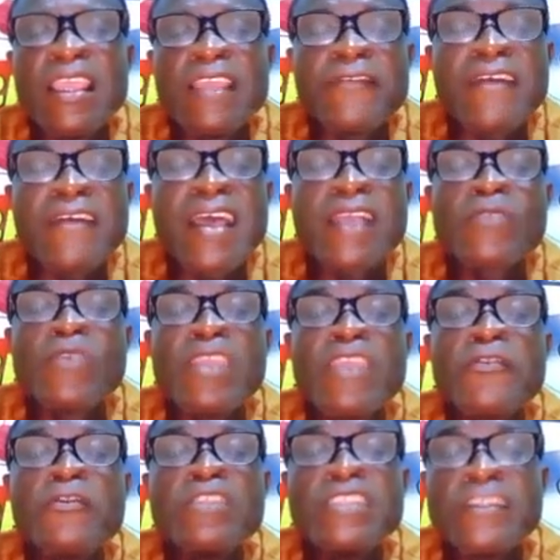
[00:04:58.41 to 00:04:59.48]
In fact, we
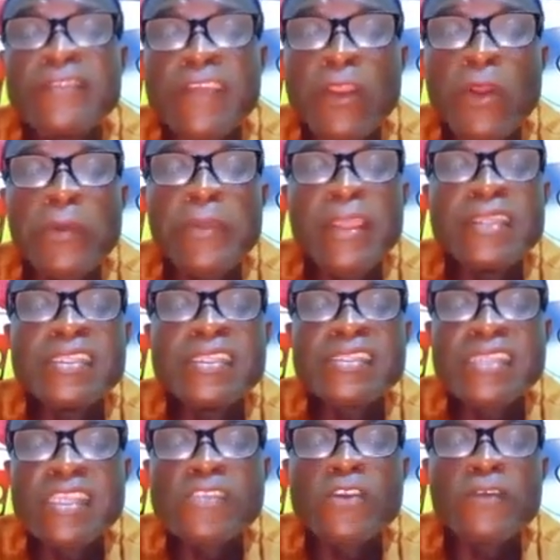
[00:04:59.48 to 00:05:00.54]
even develop the
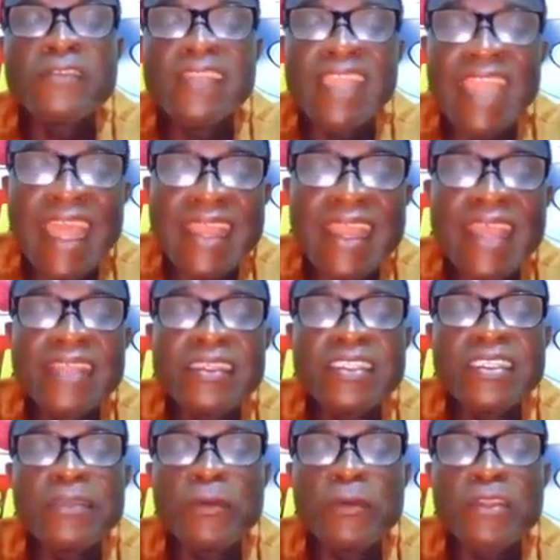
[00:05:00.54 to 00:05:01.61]
skills of the learner,
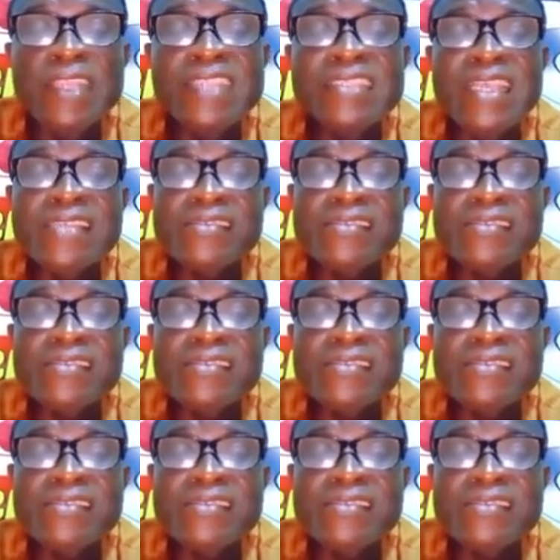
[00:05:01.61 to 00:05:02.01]
the potential